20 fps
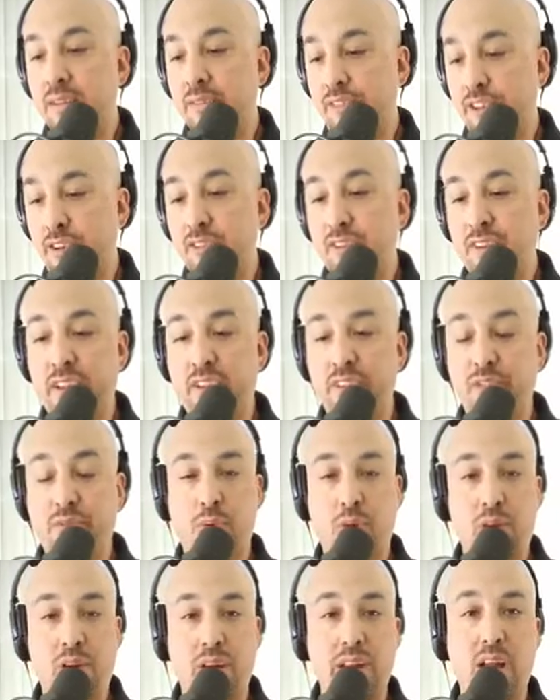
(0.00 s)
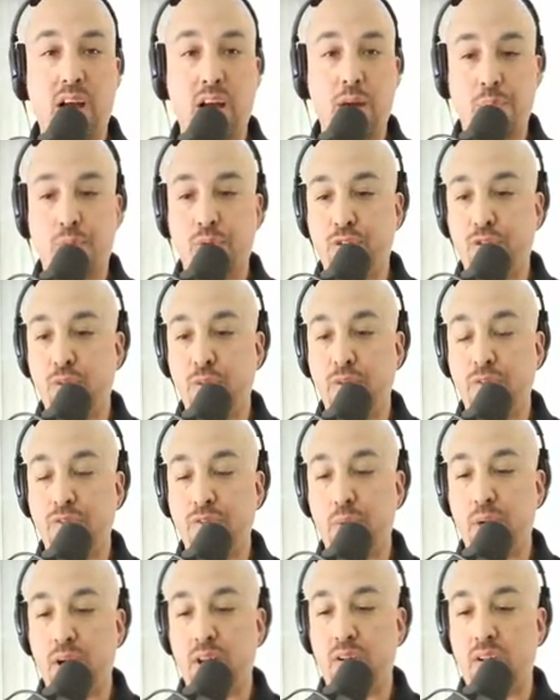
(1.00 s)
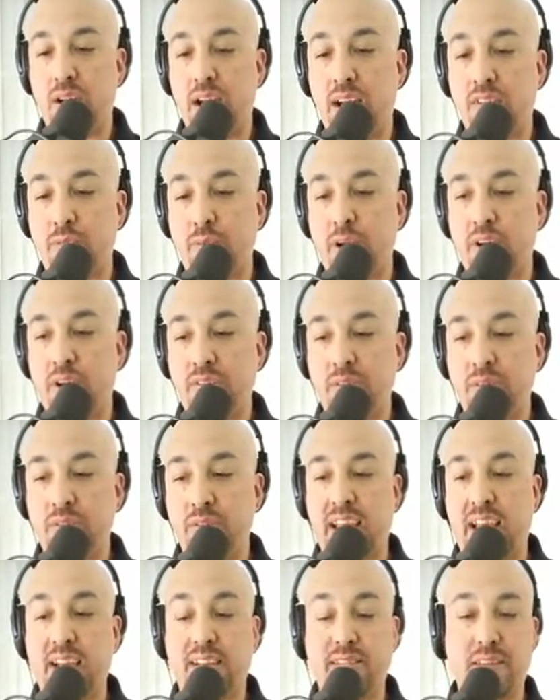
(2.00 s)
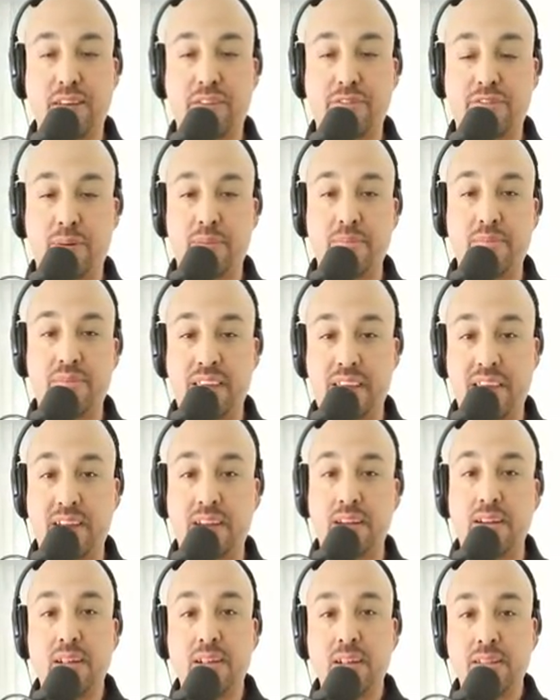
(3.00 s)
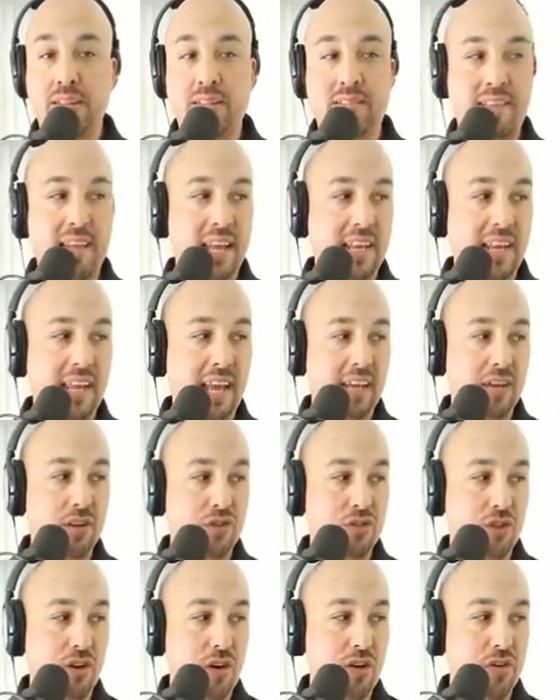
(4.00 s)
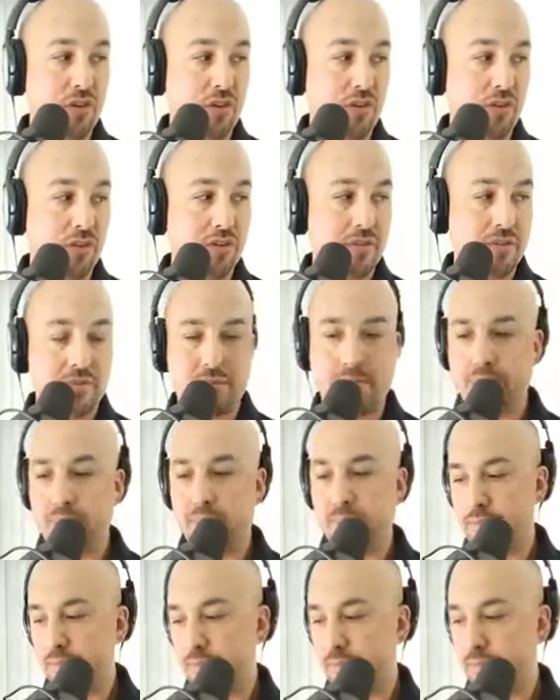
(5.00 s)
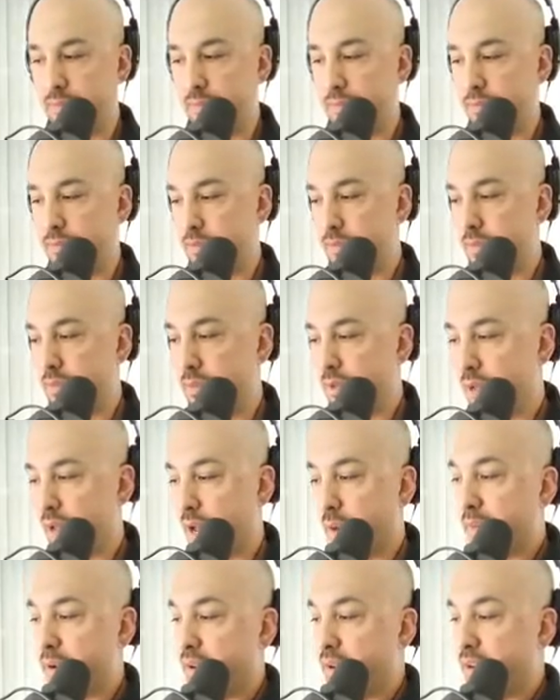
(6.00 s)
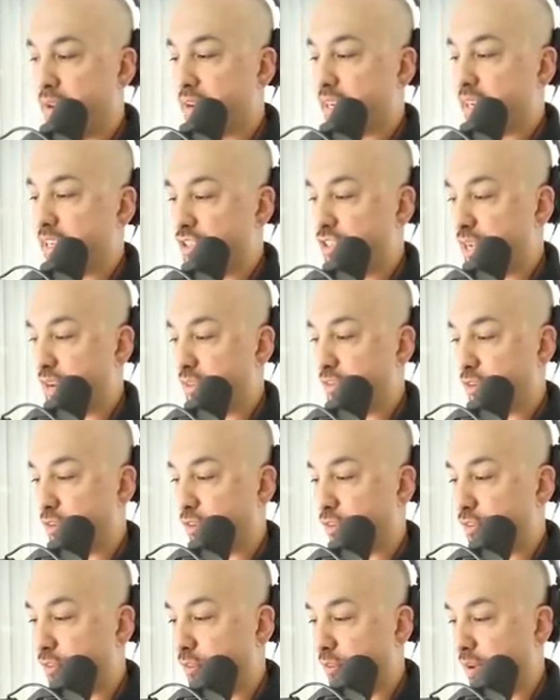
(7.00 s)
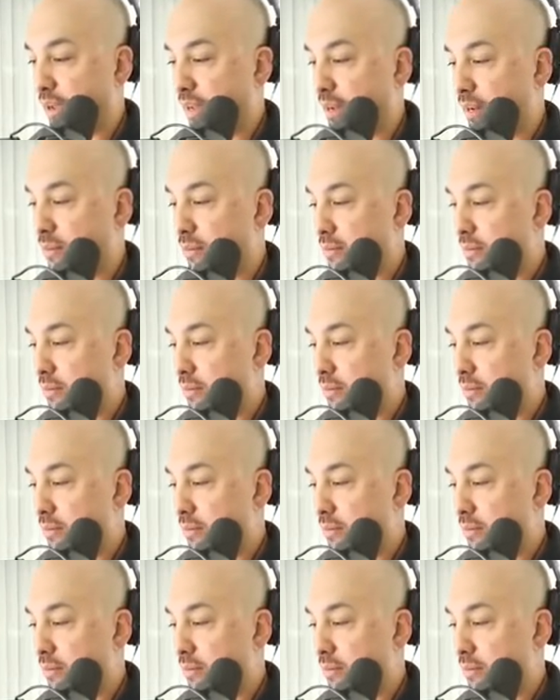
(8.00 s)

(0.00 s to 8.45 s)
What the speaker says: Few teams were in hot pursuit of Weddle as well as he was exiting from then the San Diego Chargers. I'm going to look at Schefter's tweet.